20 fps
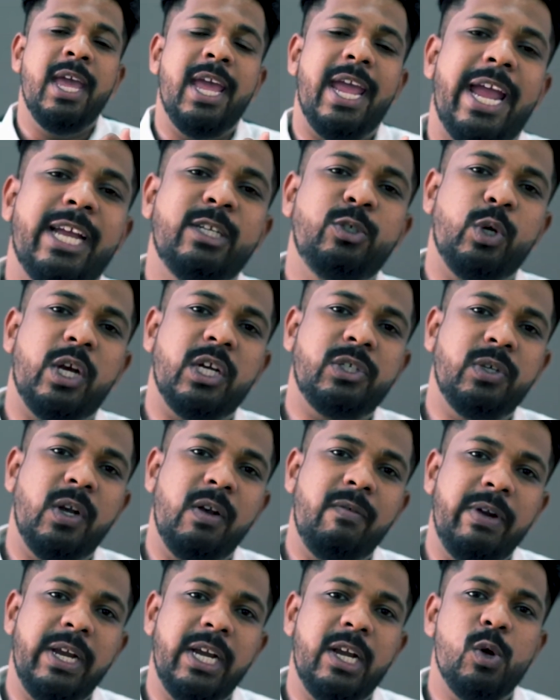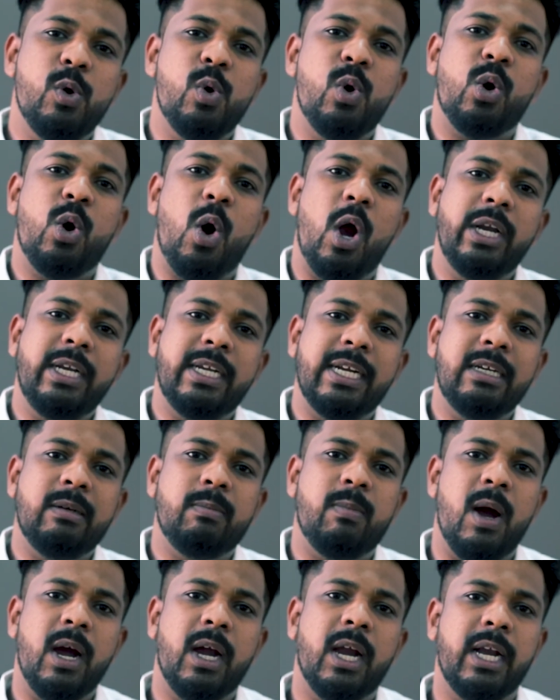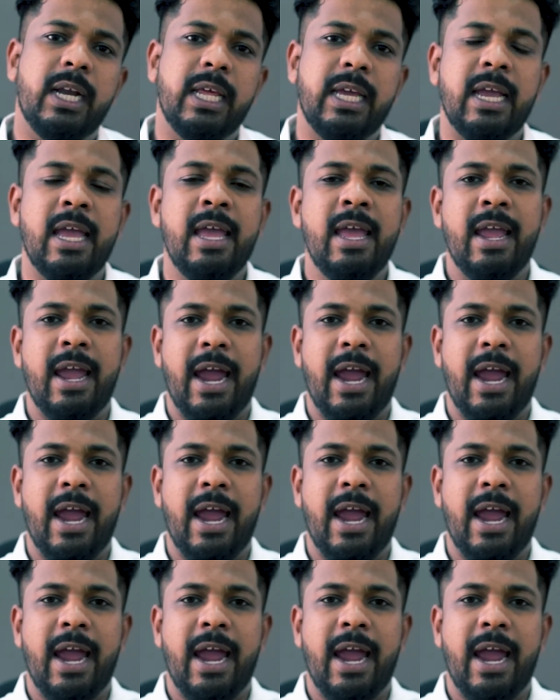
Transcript: educational video, content marketing,